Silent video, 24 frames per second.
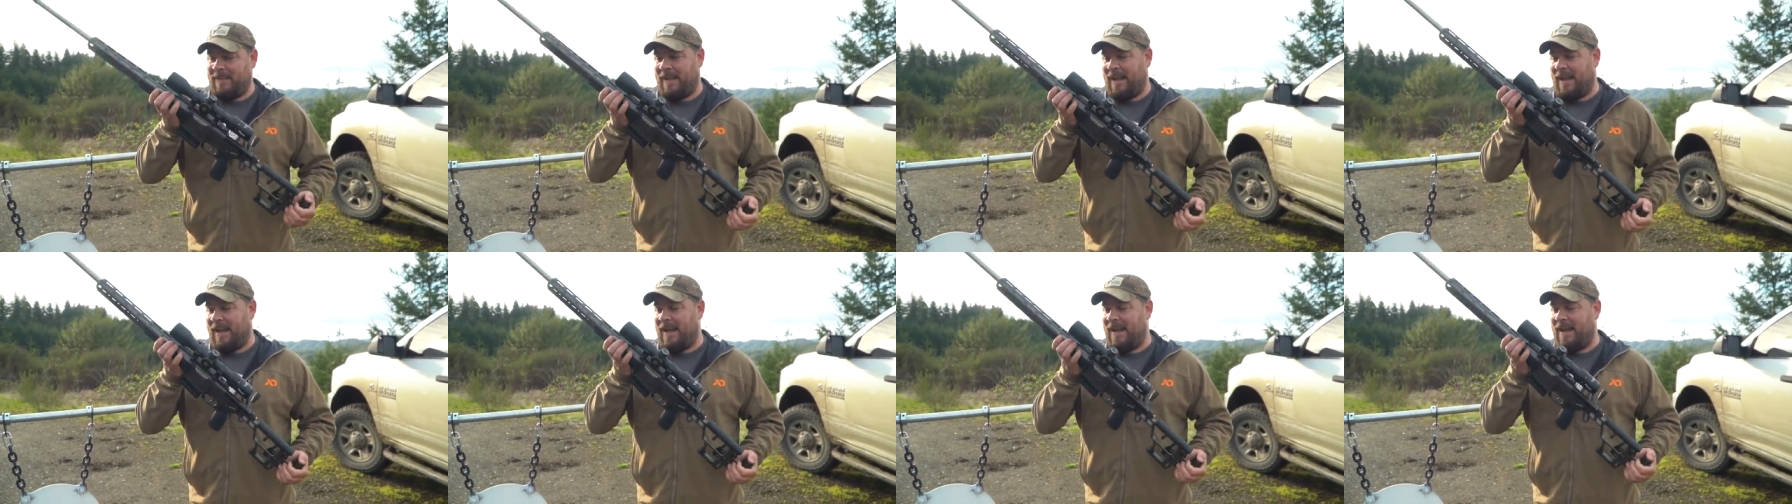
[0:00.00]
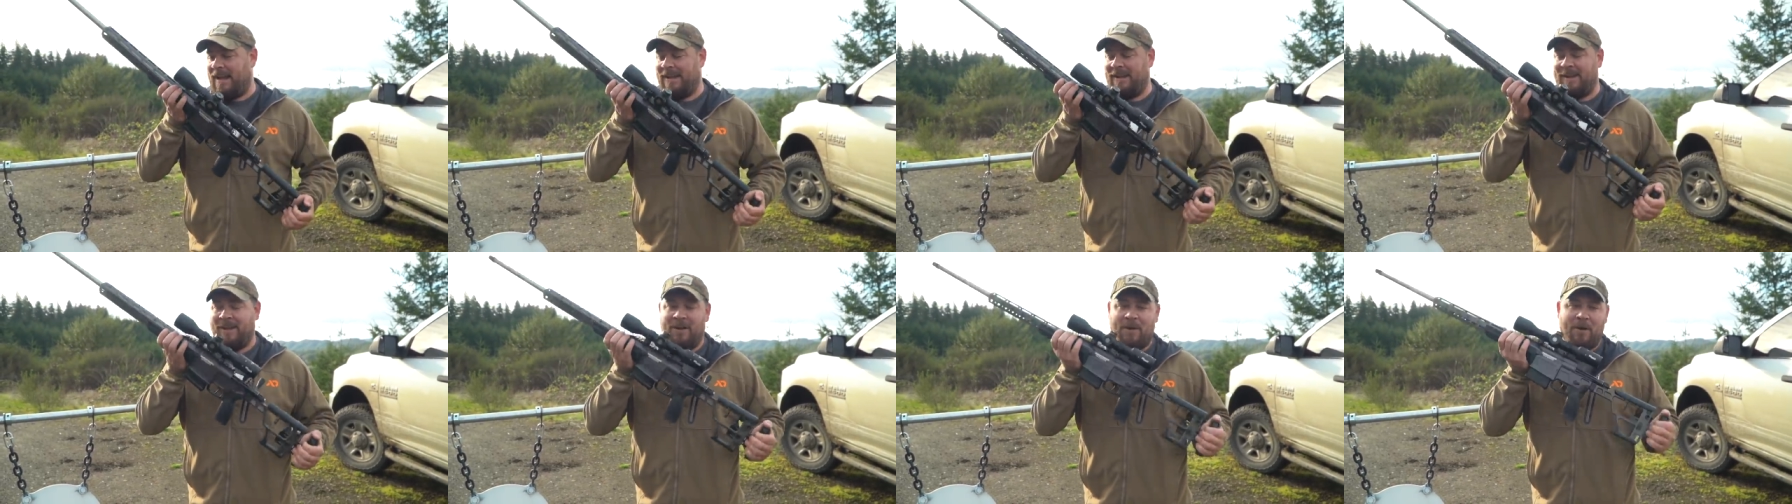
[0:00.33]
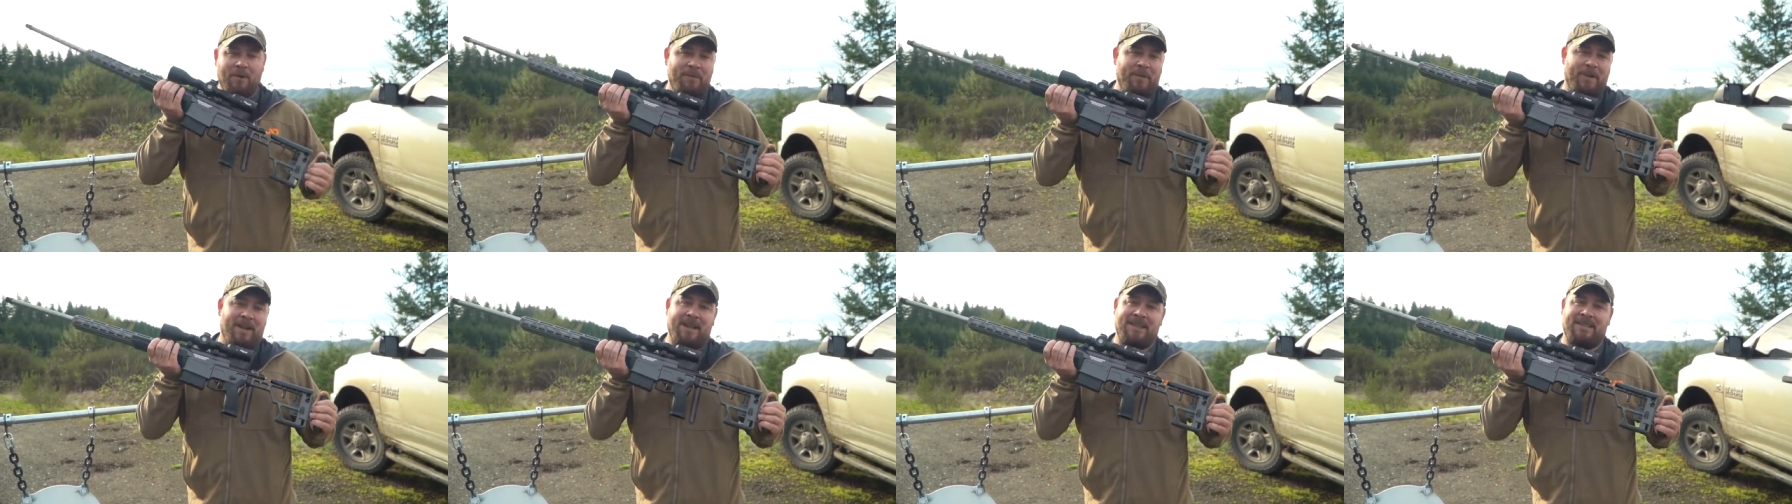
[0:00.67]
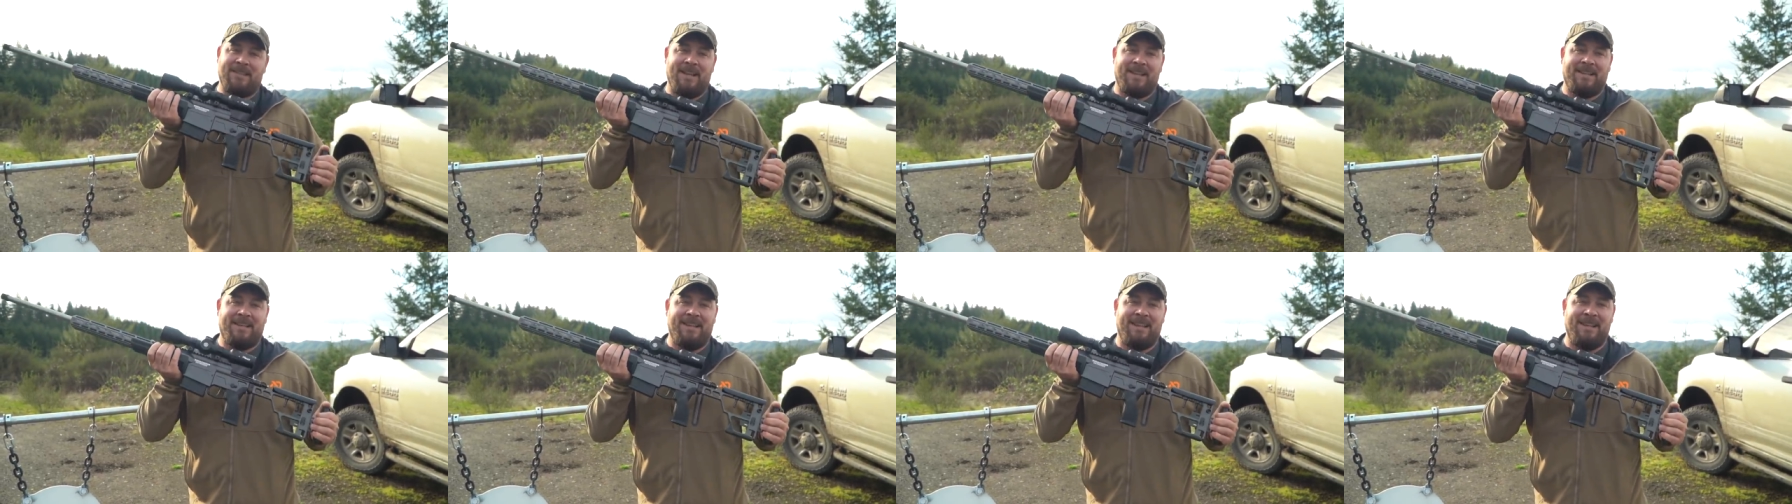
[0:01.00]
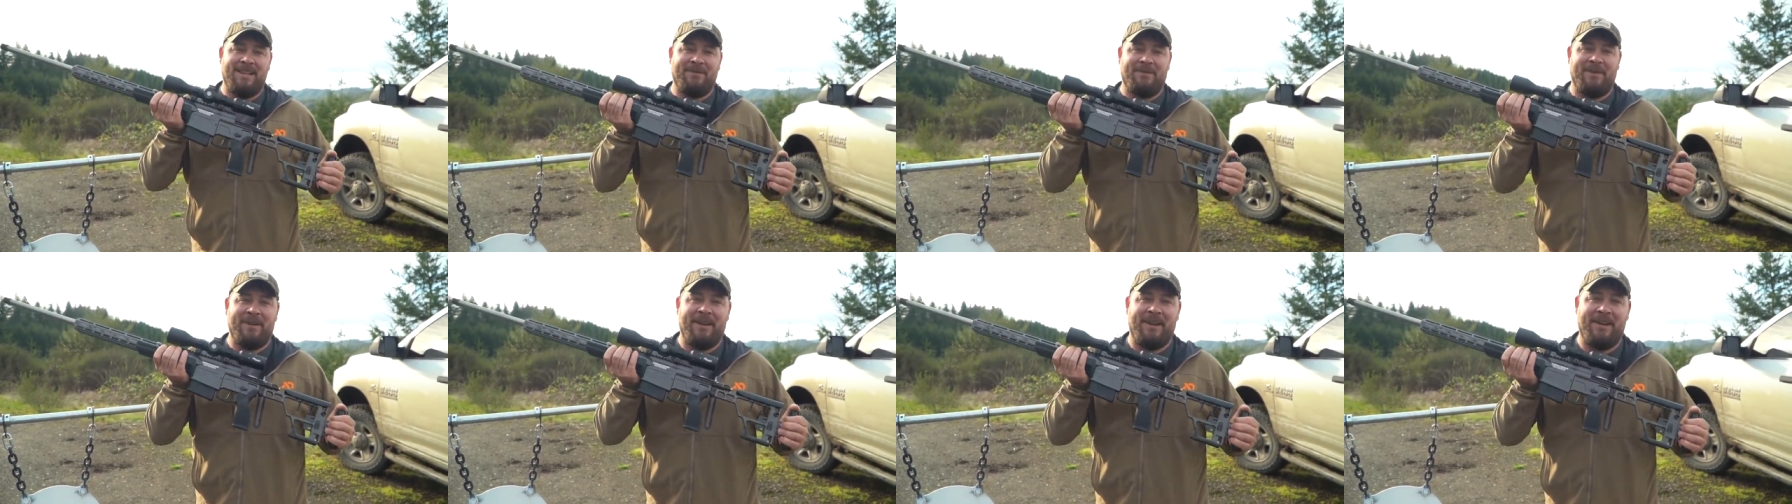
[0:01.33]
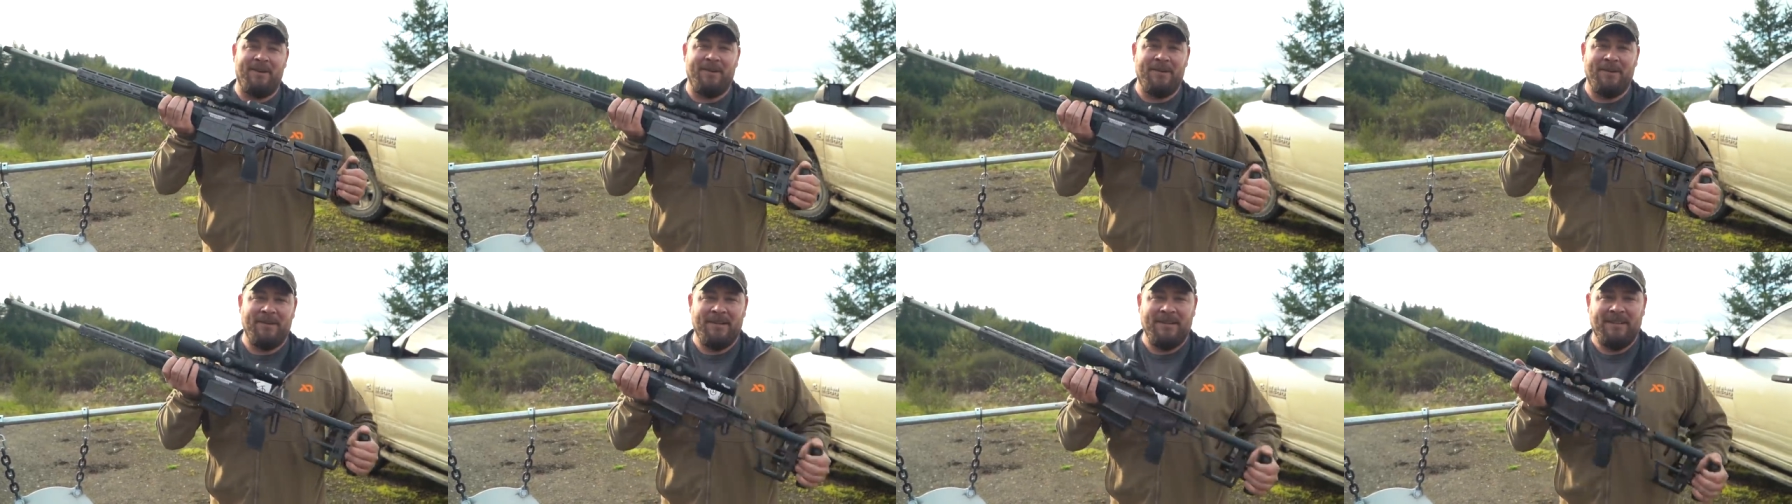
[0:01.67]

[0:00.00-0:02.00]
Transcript: I hope you guys liked today's video.